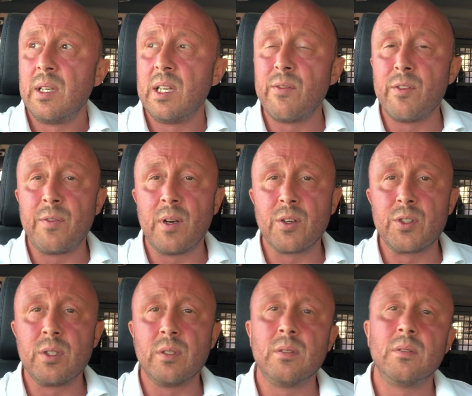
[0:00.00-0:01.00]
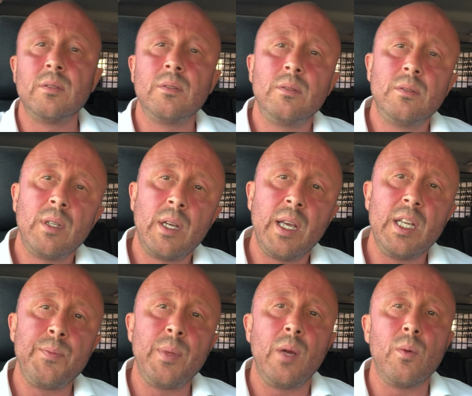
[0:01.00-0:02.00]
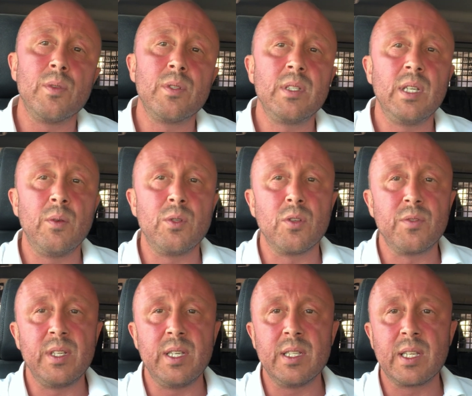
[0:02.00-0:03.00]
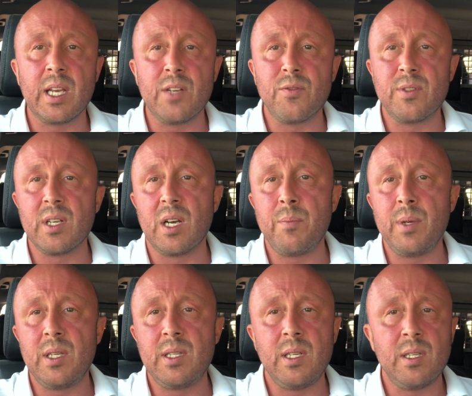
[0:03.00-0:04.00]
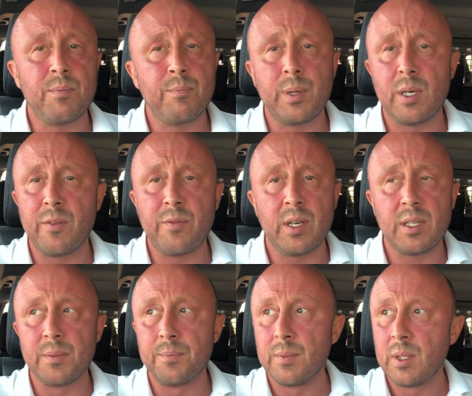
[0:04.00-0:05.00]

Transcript: Liver function, HbA1c, which is obviously an indicator of diabetes, perfect.